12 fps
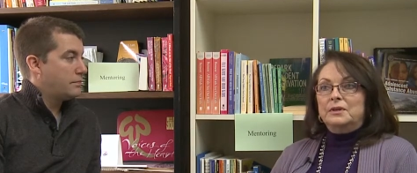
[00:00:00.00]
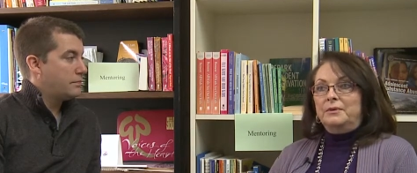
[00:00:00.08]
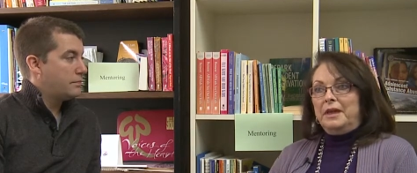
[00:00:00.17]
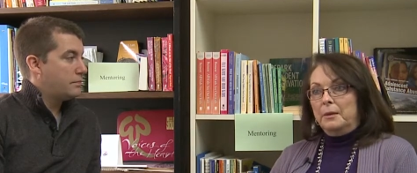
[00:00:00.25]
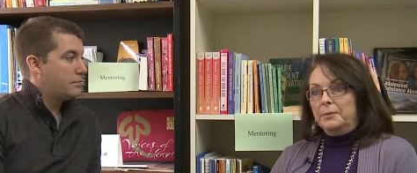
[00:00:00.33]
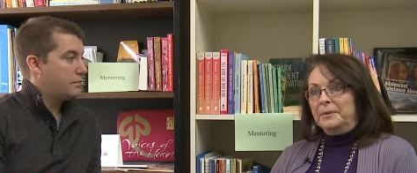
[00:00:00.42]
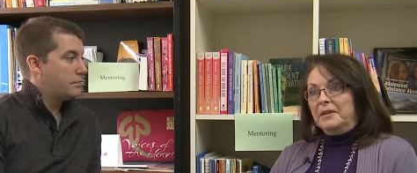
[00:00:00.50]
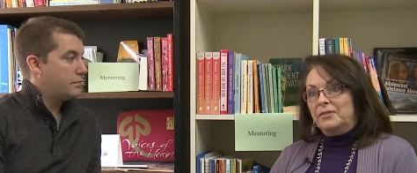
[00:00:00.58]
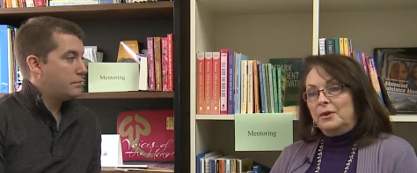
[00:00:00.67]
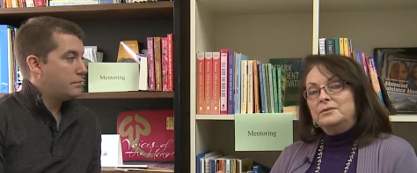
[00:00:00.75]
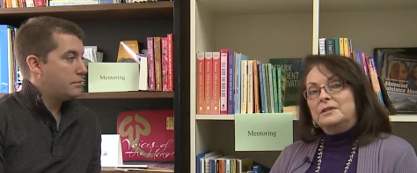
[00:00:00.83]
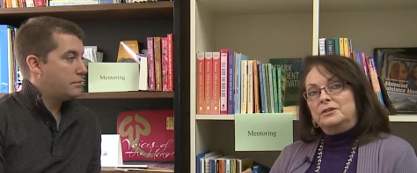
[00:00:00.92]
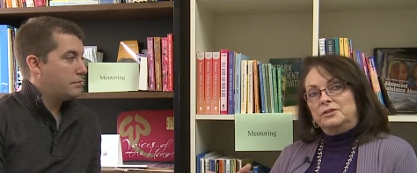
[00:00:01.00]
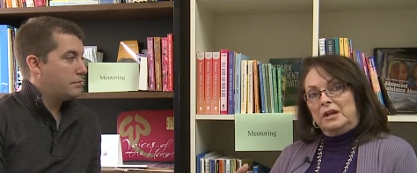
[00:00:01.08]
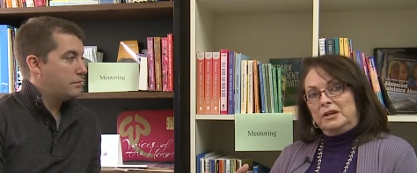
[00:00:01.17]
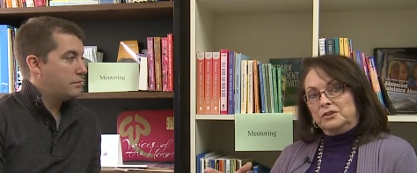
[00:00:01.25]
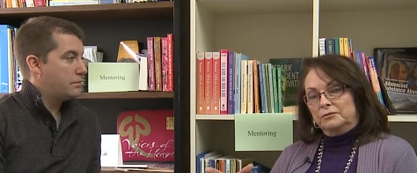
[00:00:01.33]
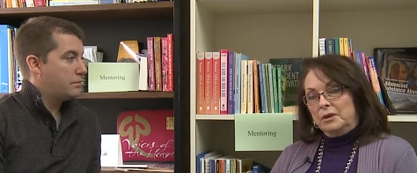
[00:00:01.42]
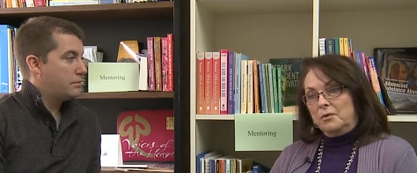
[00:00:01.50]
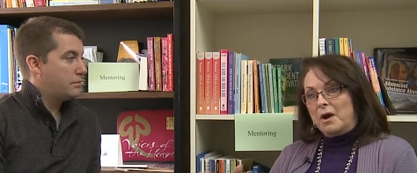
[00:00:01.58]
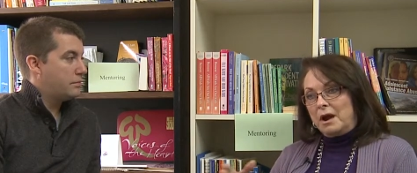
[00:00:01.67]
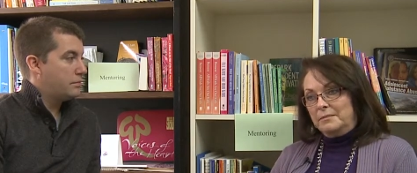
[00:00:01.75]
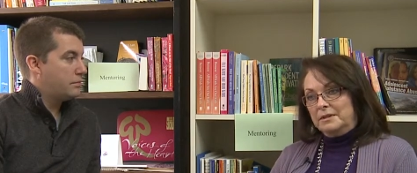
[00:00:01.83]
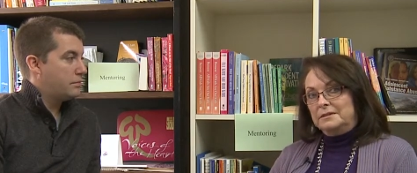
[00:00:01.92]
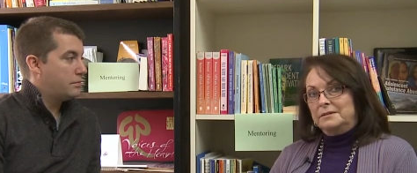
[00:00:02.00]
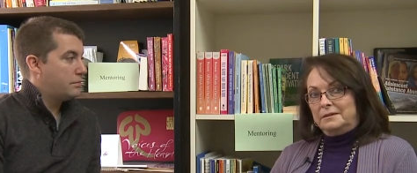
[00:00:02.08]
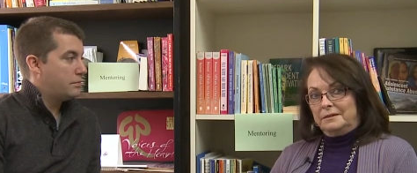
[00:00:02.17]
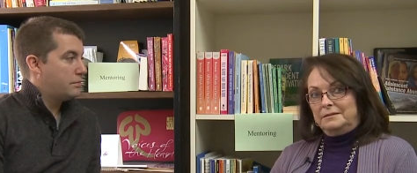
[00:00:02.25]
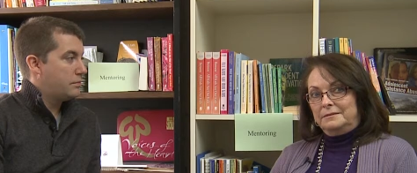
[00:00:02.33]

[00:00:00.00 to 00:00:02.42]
Speaker 1: So we help them get those educational requirements